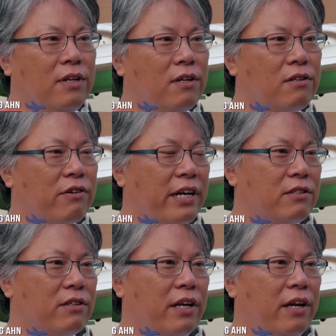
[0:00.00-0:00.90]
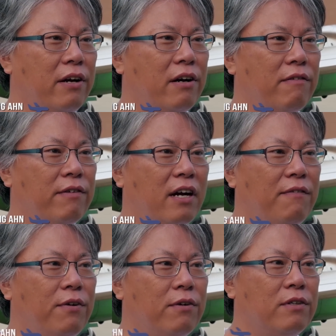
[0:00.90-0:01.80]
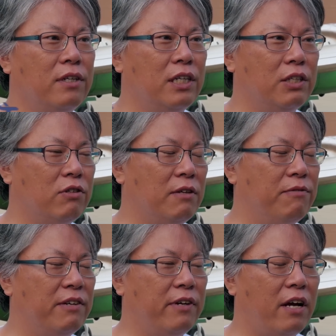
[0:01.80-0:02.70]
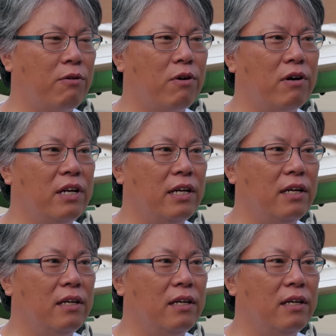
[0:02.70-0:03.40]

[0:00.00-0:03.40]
in a great deal of effort into improving air quality.